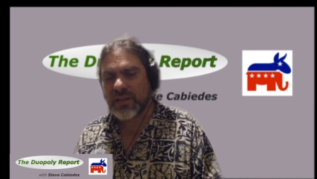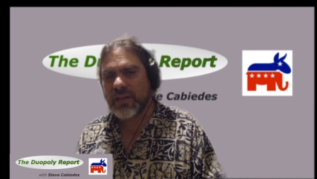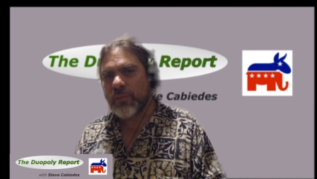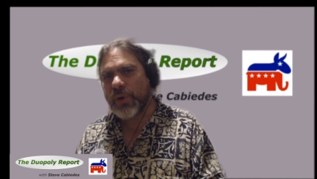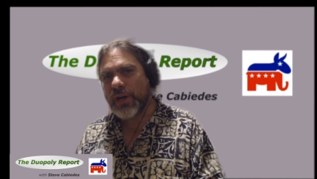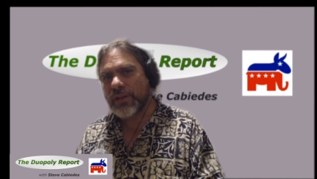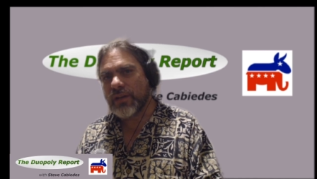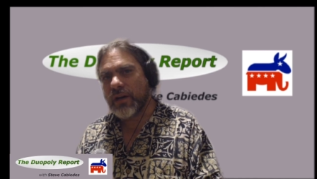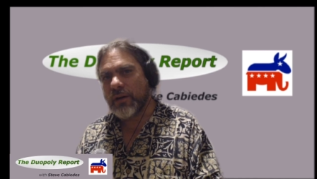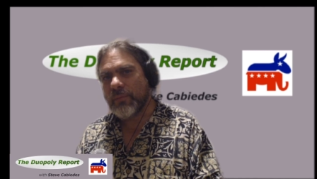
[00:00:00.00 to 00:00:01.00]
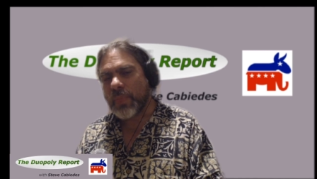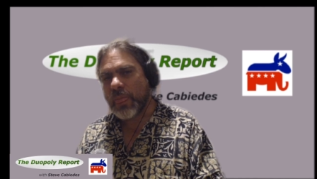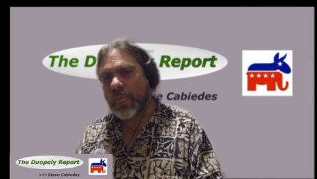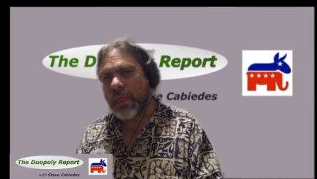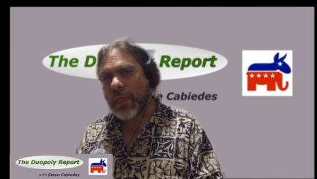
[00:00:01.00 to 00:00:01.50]
But um,
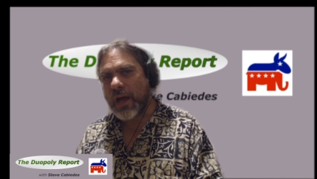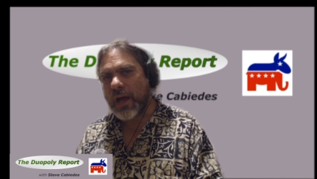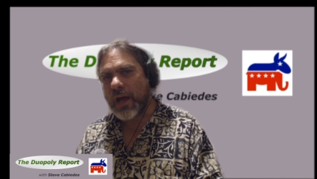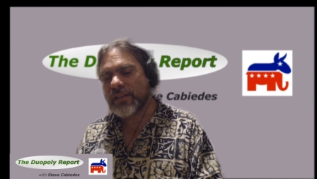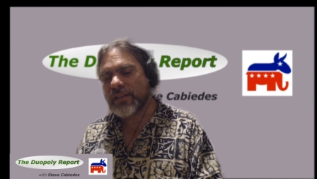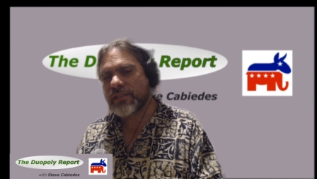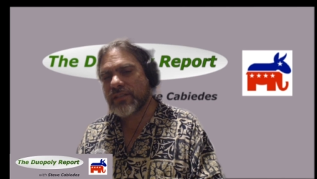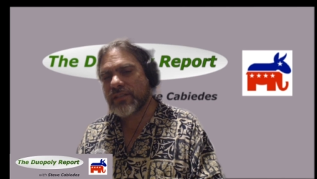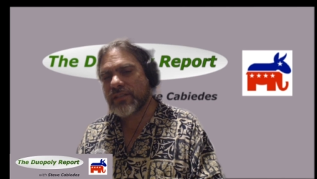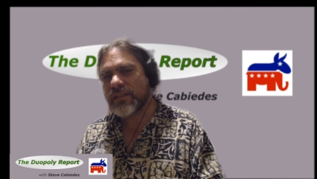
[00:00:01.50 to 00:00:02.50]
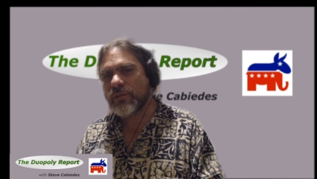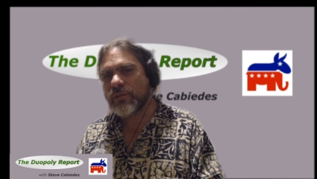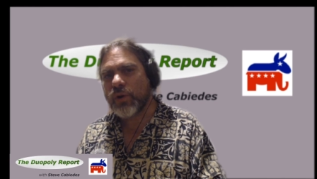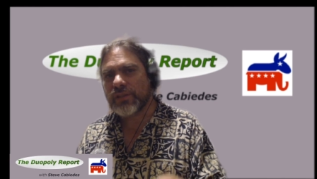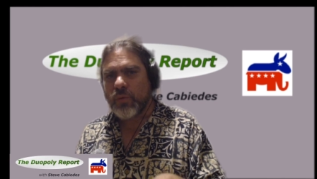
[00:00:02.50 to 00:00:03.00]
I did want to leave
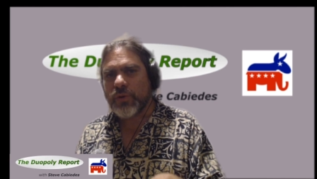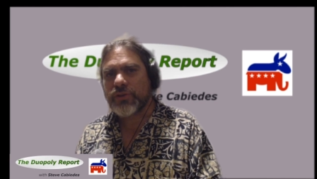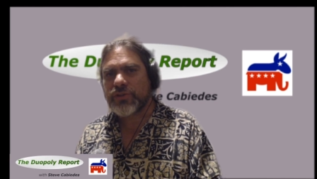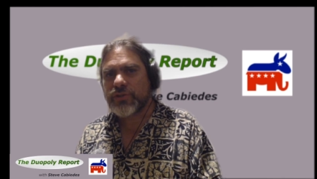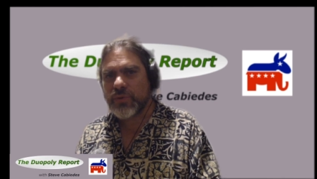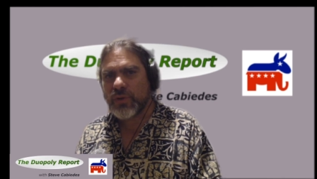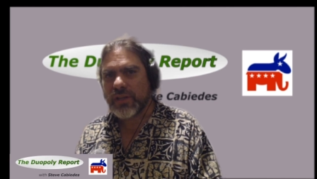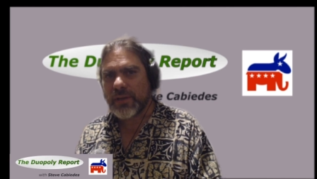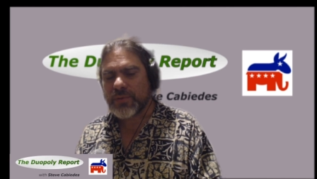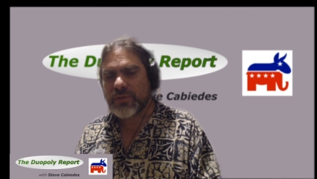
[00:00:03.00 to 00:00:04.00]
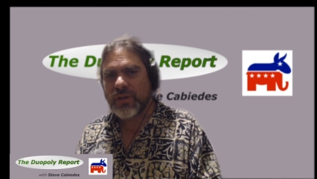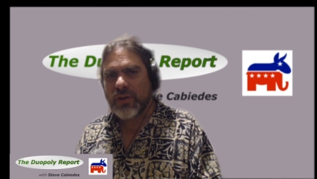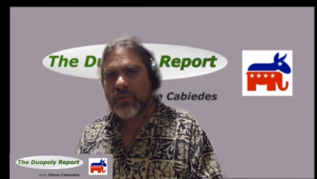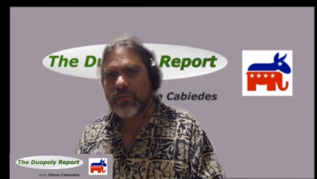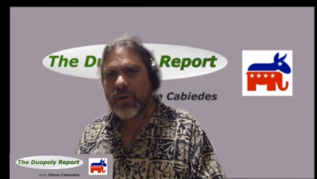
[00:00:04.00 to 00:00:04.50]
with two clips
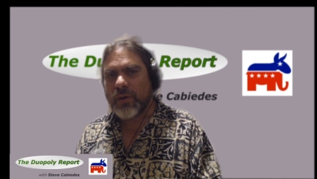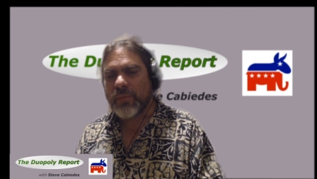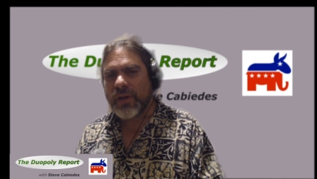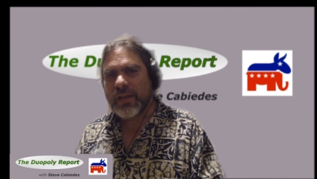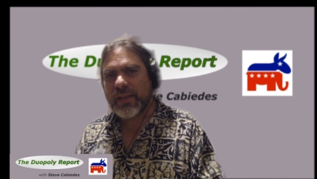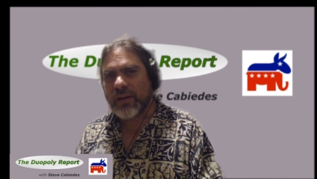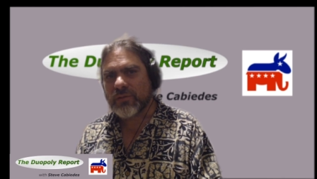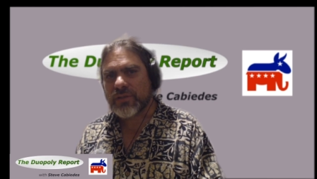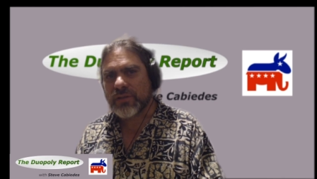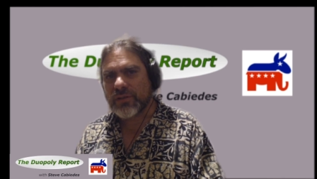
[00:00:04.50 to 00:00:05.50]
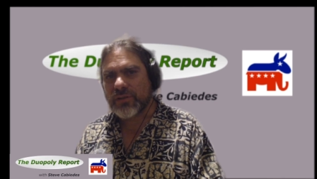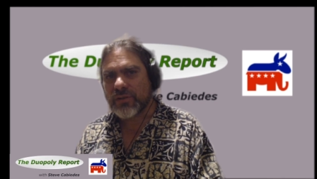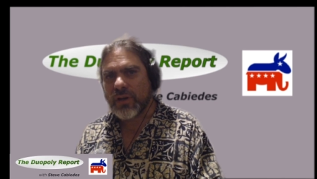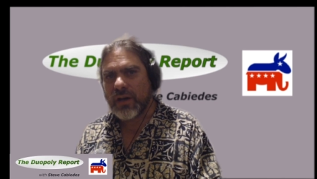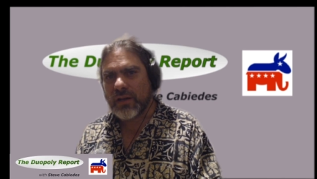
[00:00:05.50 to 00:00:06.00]
from
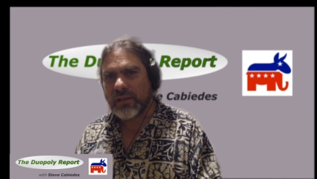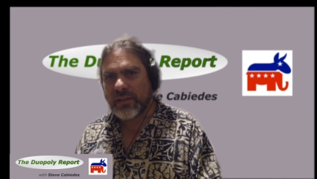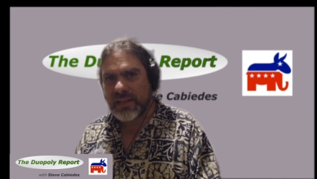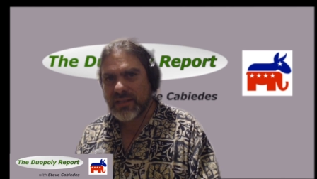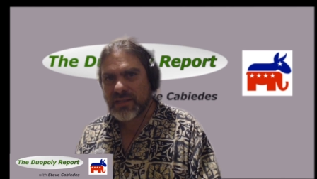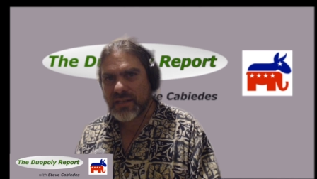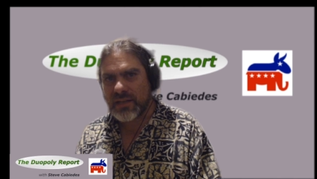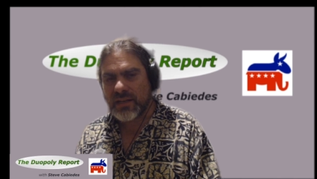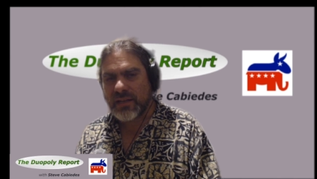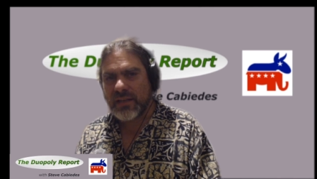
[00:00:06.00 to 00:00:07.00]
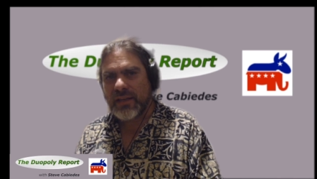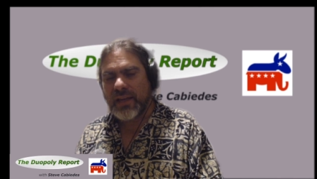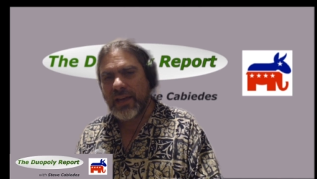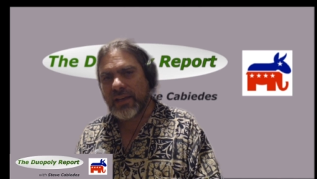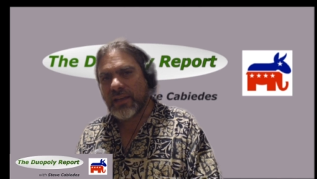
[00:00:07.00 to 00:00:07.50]
Councillor uh, Lan Sena
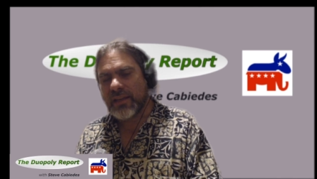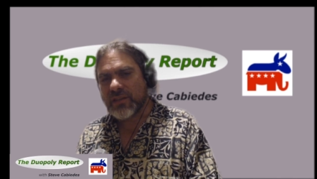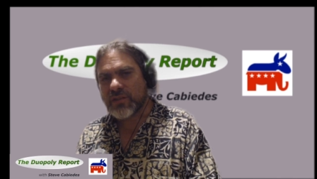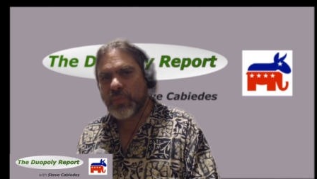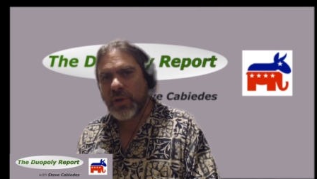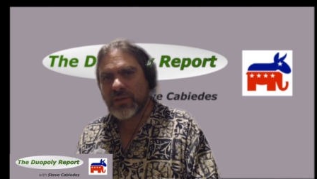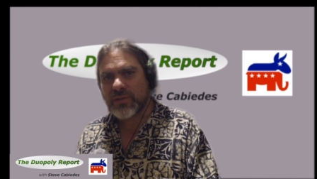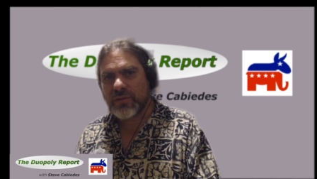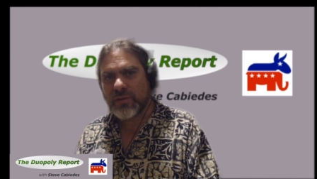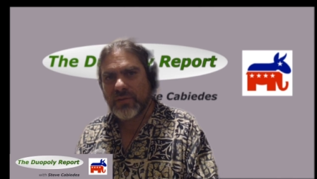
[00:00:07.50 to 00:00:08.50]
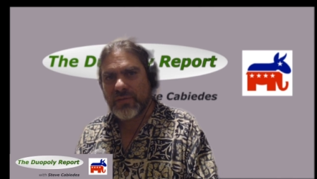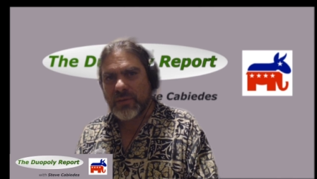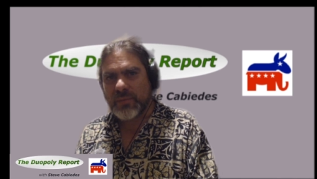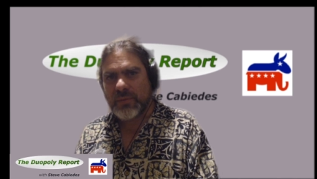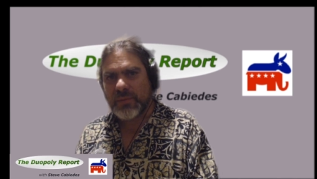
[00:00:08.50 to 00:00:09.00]
and, and, the sponsor of the
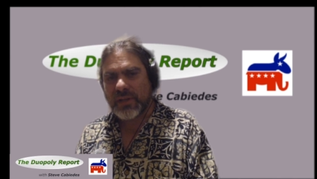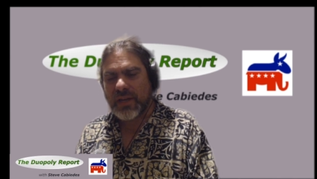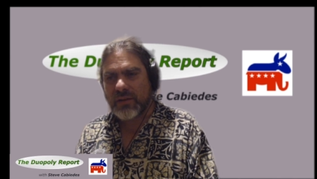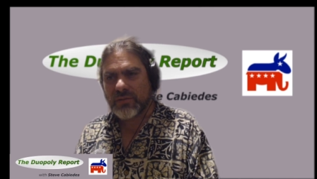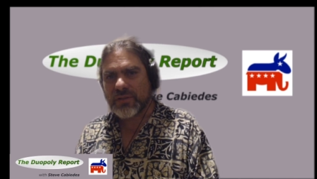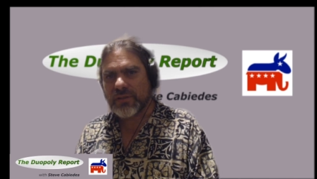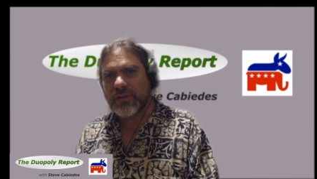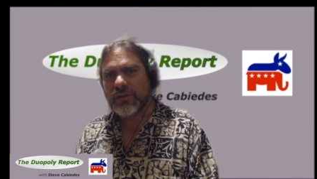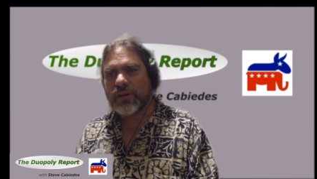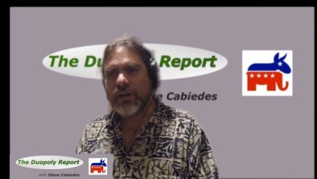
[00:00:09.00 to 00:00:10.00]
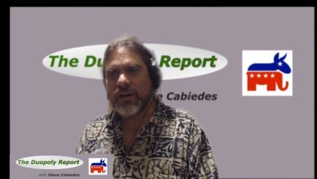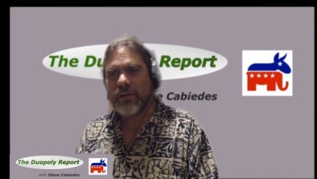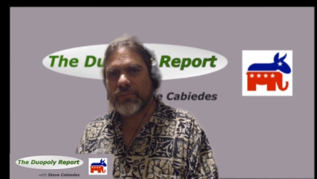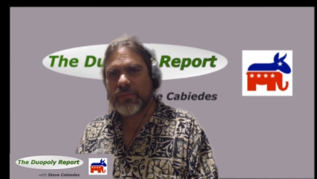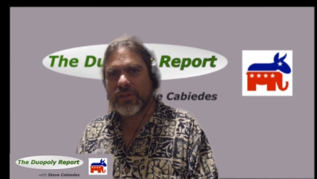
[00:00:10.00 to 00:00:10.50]
amendment, Councillor
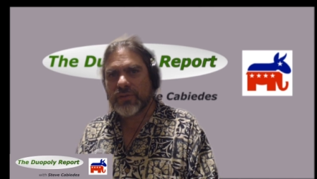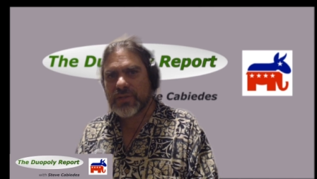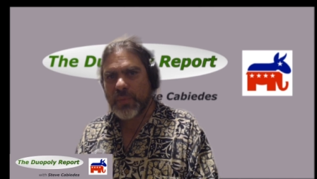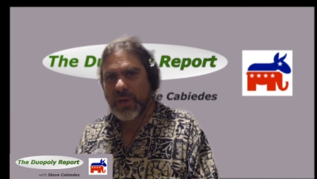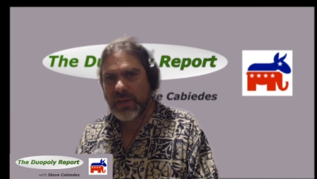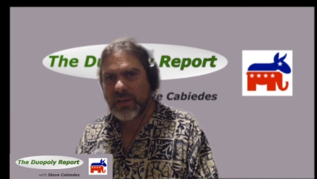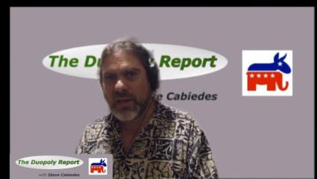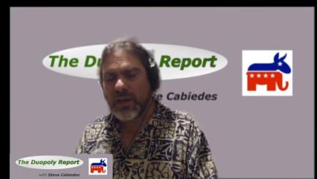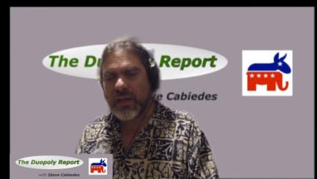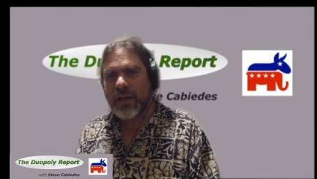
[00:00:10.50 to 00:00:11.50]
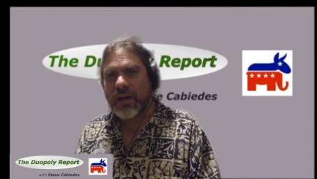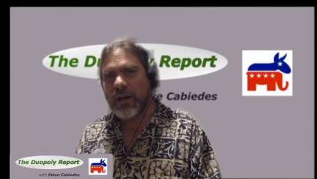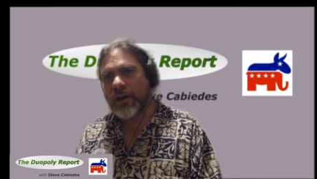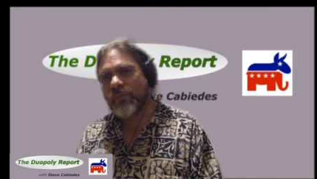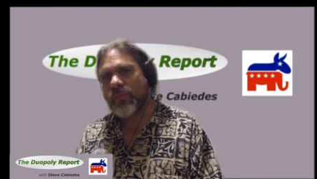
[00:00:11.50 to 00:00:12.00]
um, Klarissa Pena.
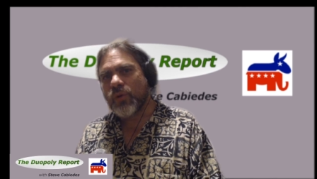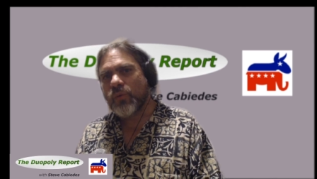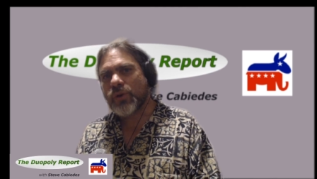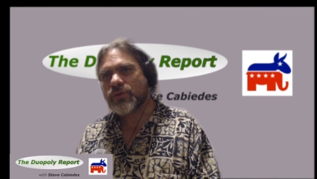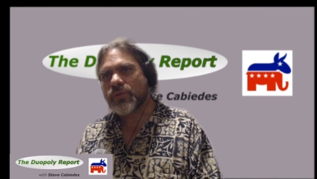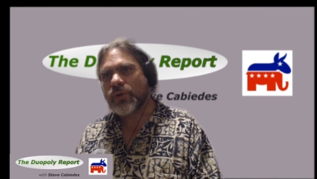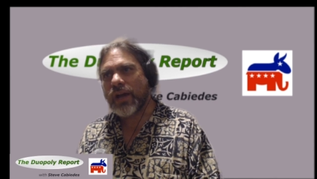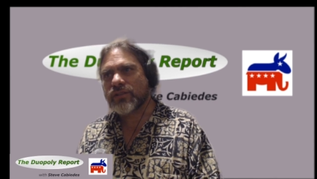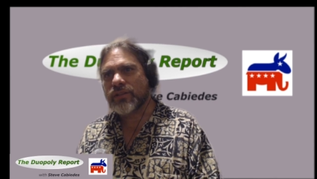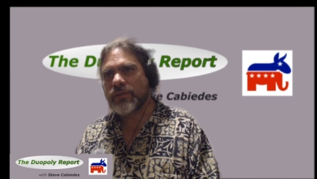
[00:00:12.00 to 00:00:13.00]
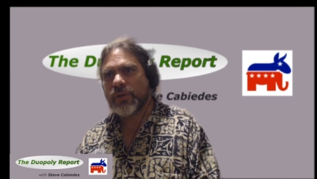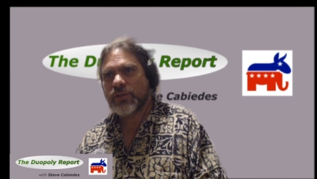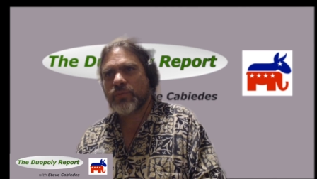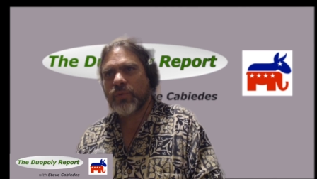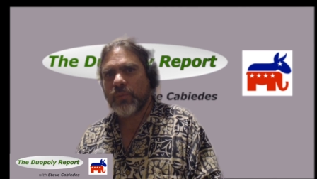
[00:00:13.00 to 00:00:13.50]
Um, which were actually
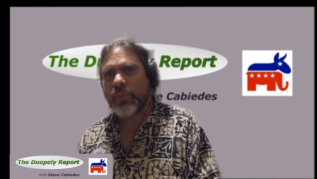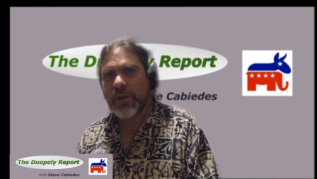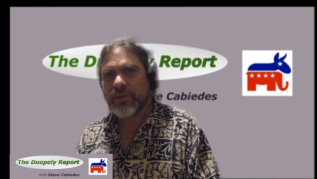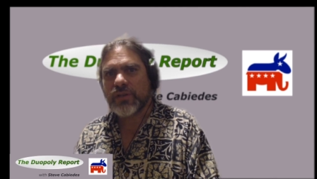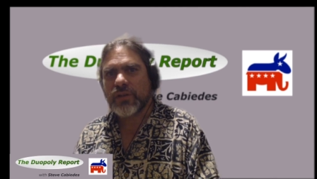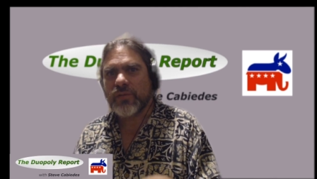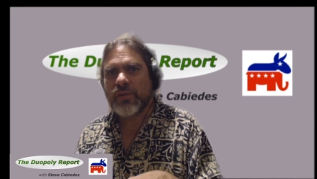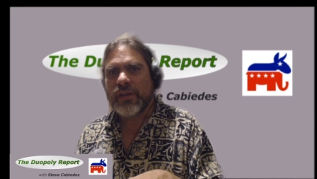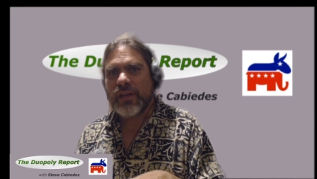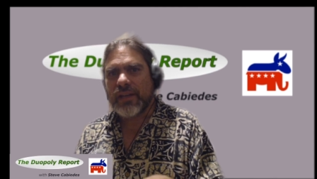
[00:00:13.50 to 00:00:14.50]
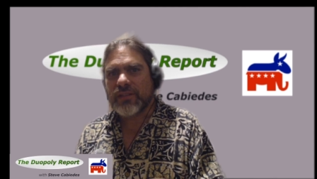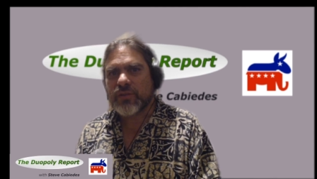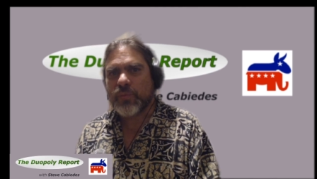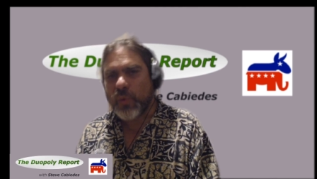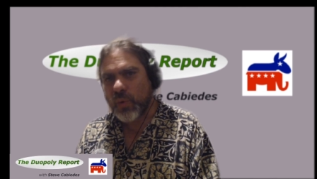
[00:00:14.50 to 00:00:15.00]
much more positive and
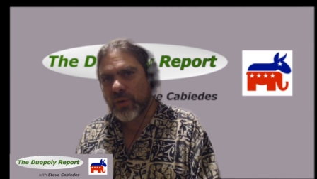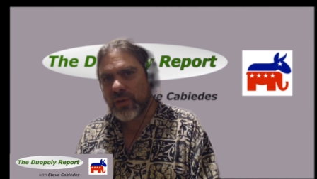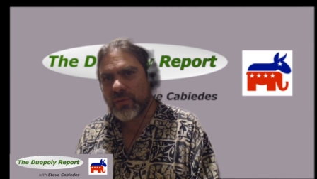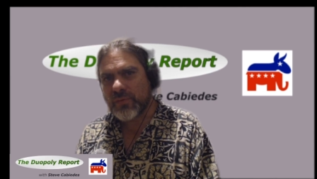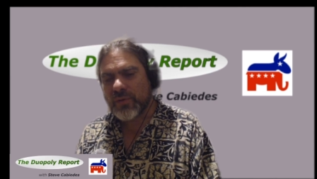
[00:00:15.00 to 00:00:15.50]
supportive